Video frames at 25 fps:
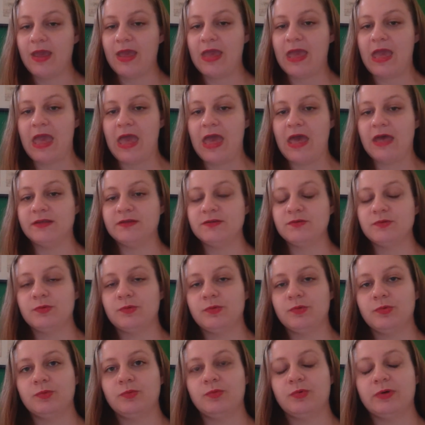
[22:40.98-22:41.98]
And
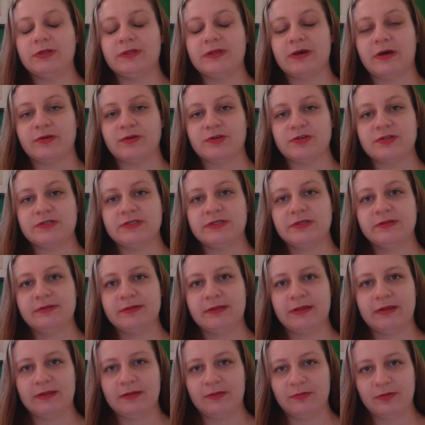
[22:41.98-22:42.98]
what Dr. Still
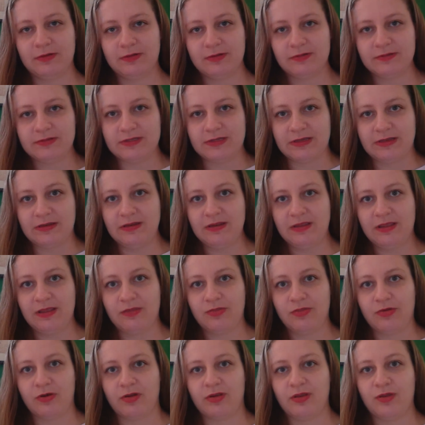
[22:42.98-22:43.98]
then did, he
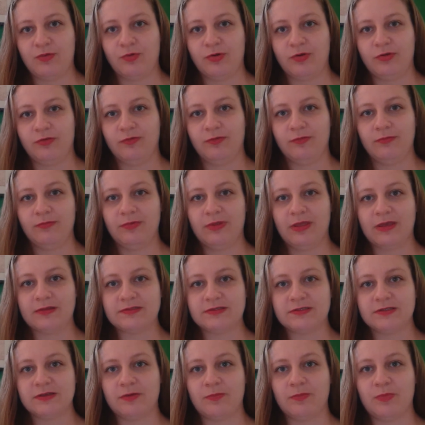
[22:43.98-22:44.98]
thought he would
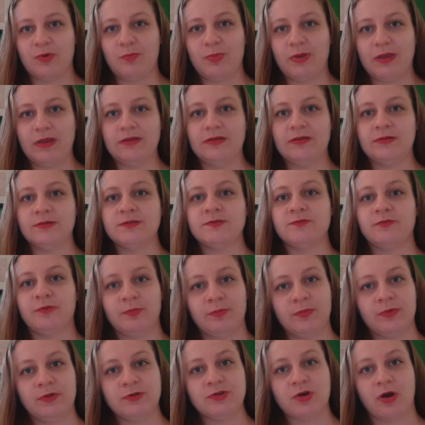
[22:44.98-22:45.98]
get some opinions
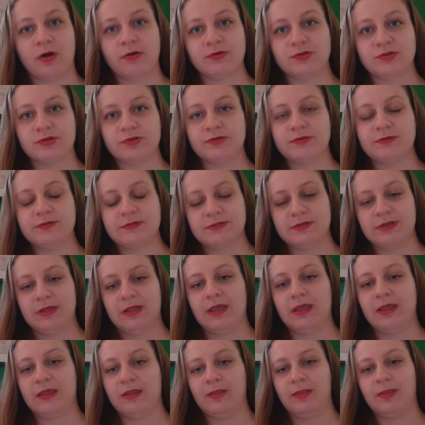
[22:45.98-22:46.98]
from the doctors
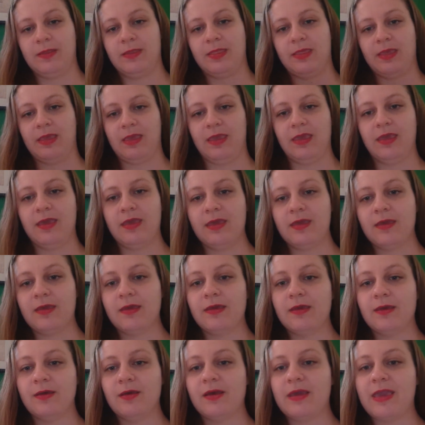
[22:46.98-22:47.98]
in the
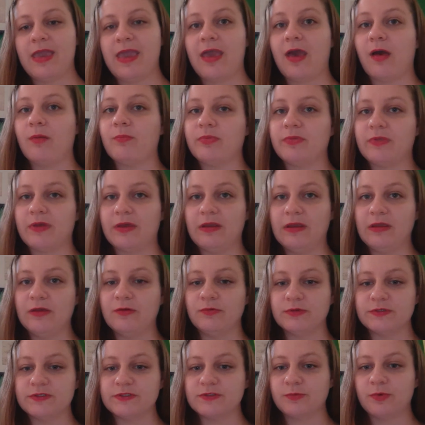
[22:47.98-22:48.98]
camp that he
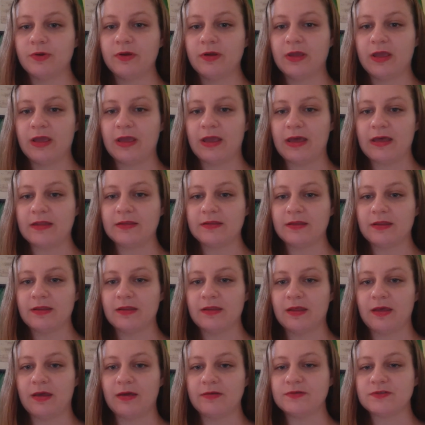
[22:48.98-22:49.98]
was working at.
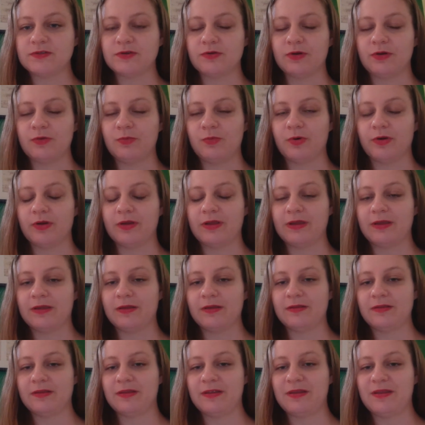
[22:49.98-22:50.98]
Uh, sorry, working
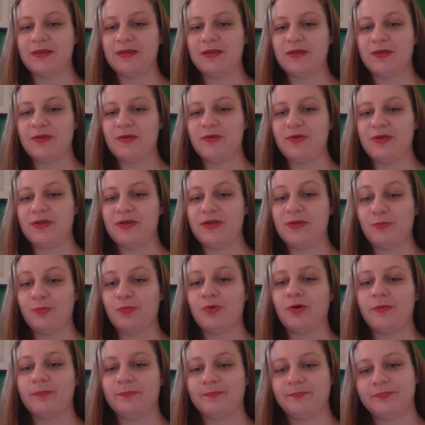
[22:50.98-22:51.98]
that he he
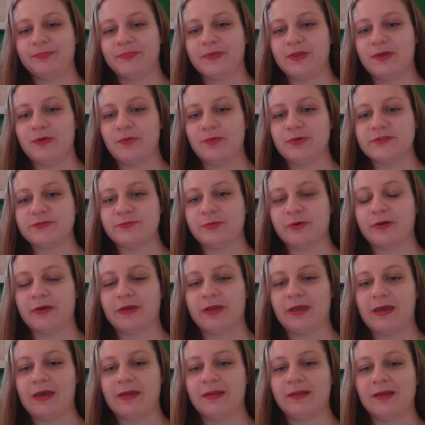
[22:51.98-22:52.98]
well he was
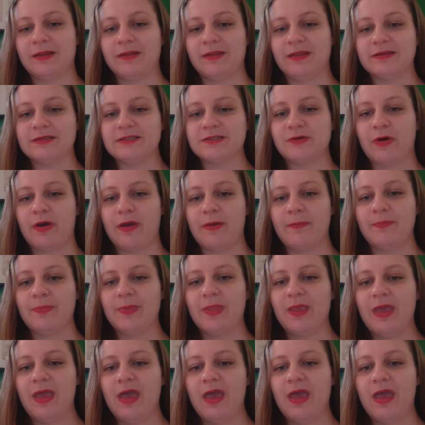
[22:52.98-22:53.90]
working at at that time.